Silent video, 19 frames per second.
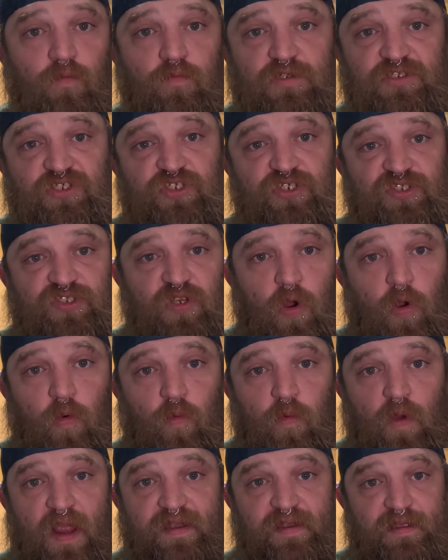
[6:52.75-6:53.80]
was just
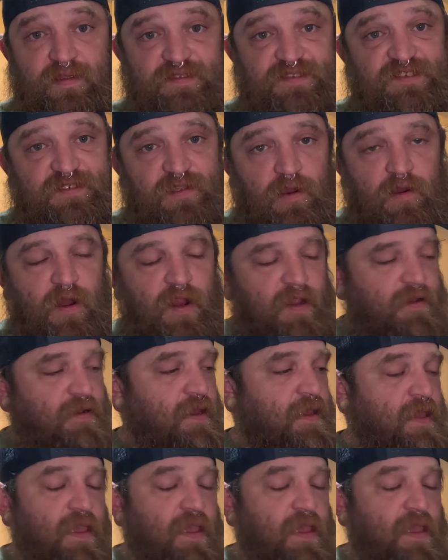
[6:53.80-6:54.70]
horrendous, all right?